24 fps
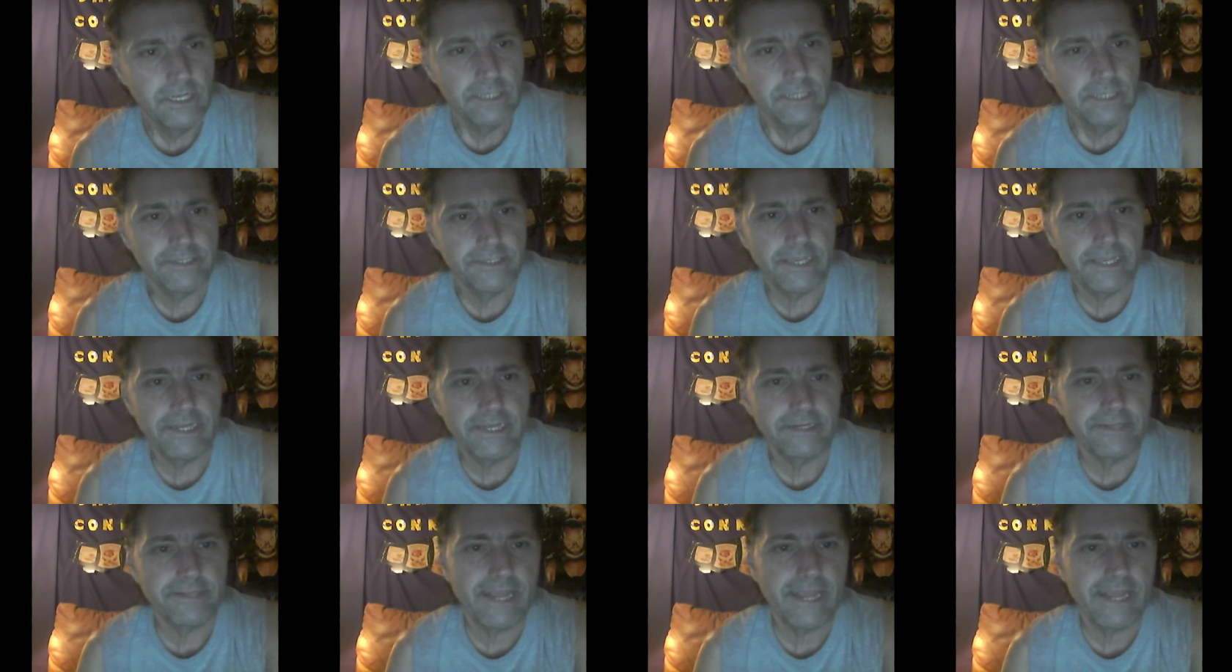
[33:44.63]

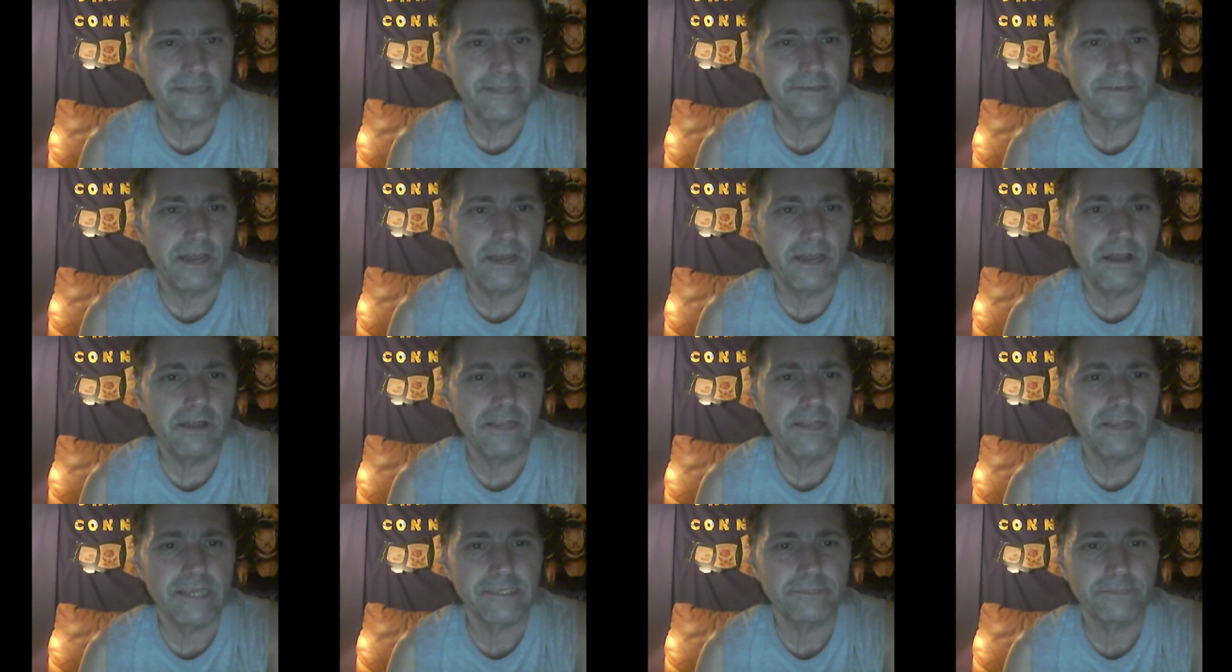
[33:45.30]
Cena stands
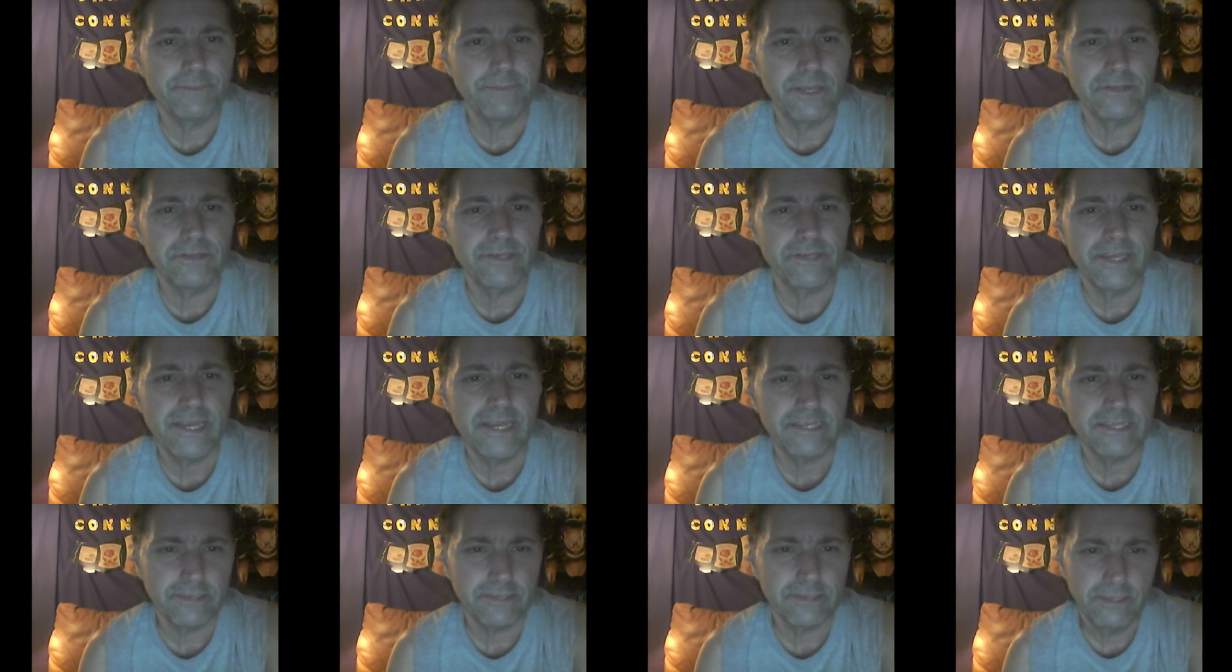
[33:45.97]
tall as his music
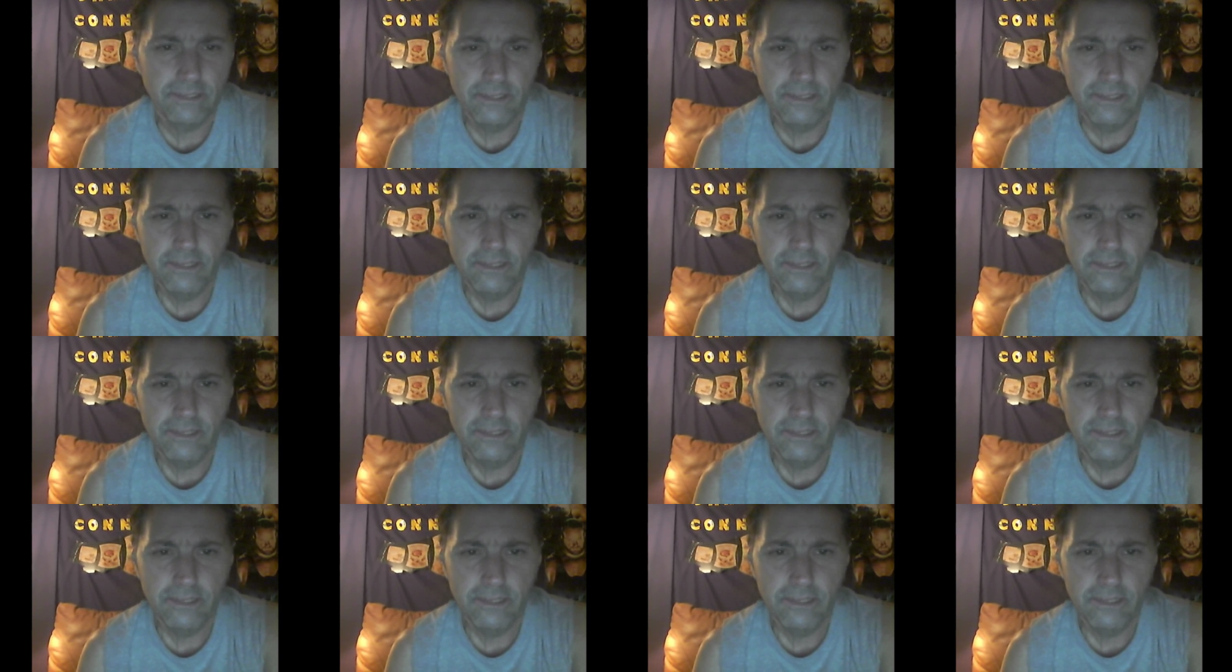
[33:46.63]
hits.